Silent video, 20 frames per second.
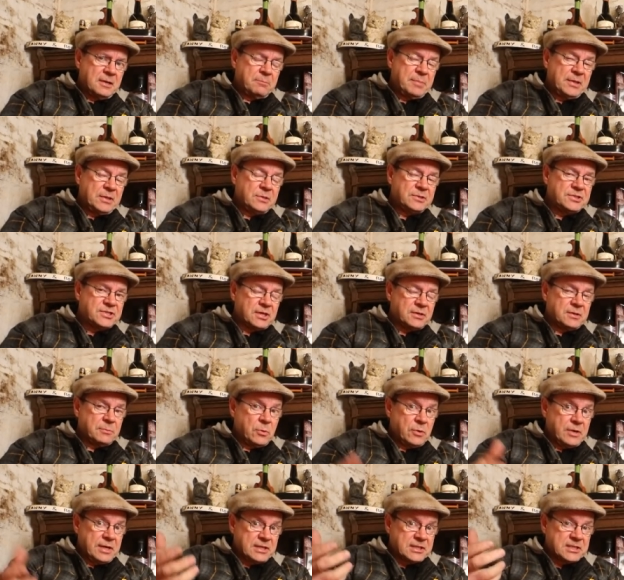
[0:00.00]
Bills are
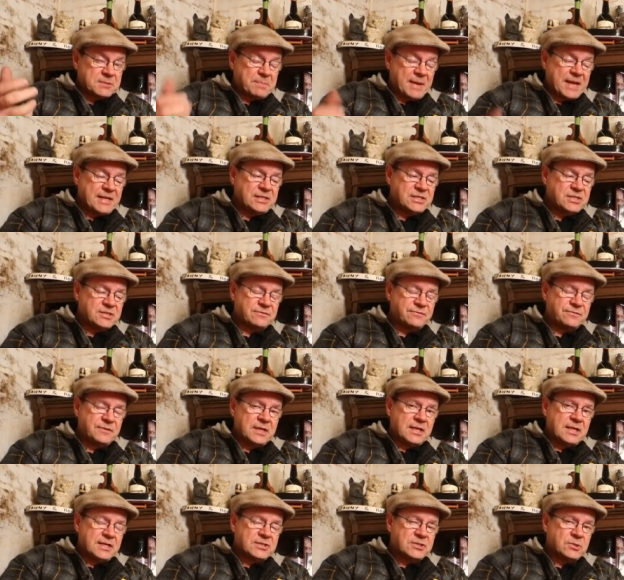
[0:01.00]
more expensive.
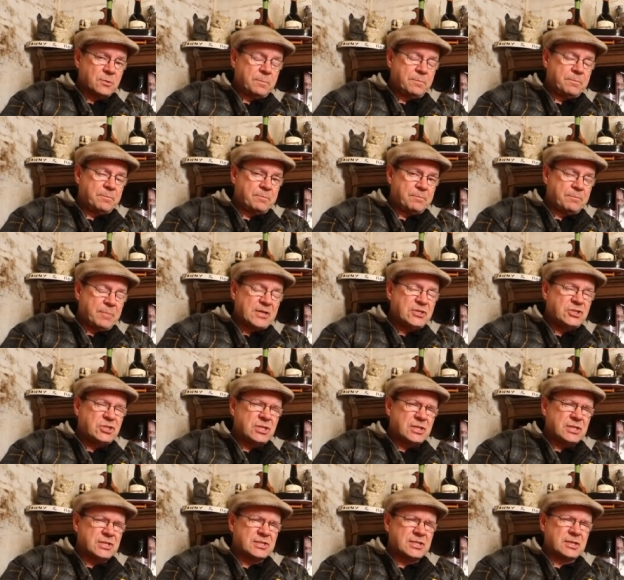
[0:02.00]
So
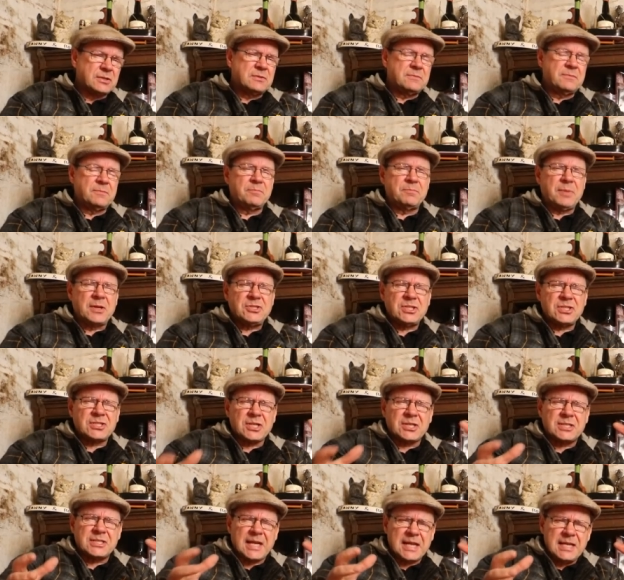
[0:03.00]
budgets are,
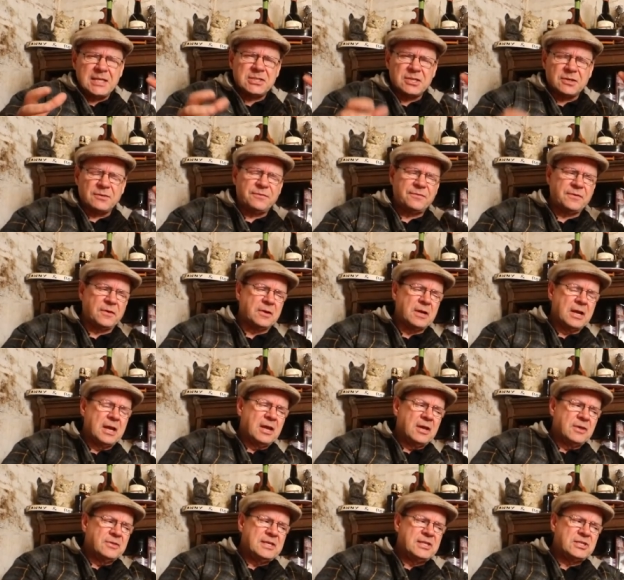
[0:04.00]
budgets are tighter for
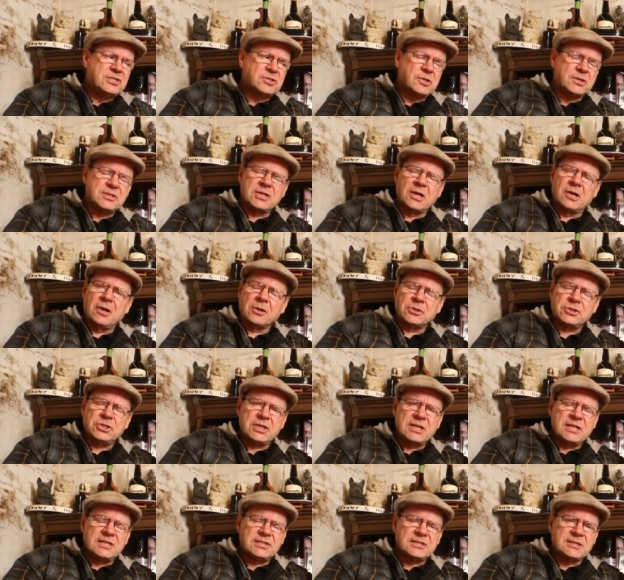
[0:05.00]
these sort of
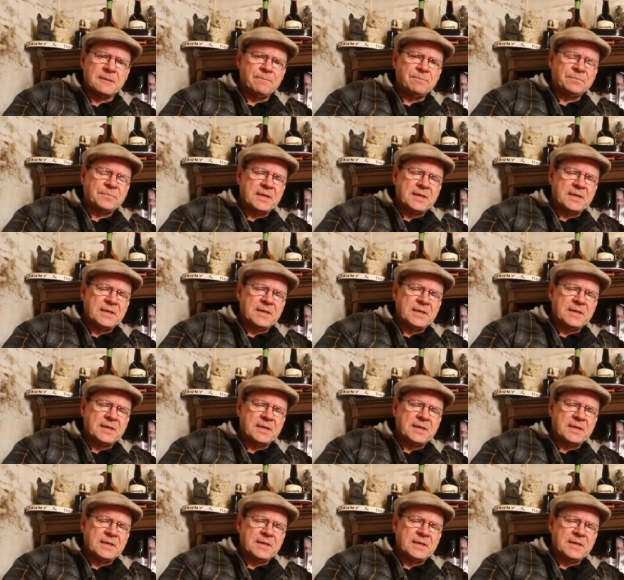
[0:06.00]
luxuries.